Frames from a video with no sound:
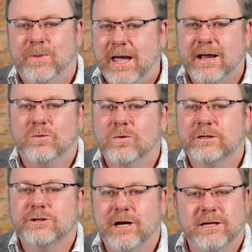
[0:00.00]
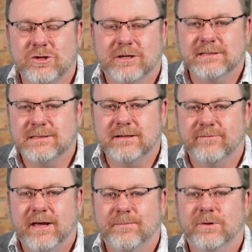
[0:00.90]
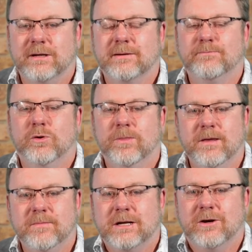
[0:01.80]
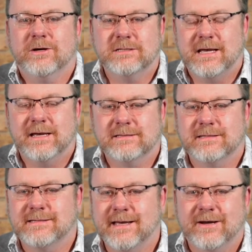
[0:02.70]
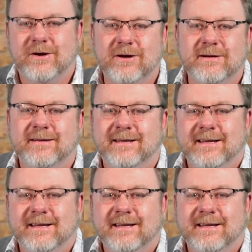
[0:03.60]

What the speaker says: and all the tragedies that have happened, put them in God's hands and say, God,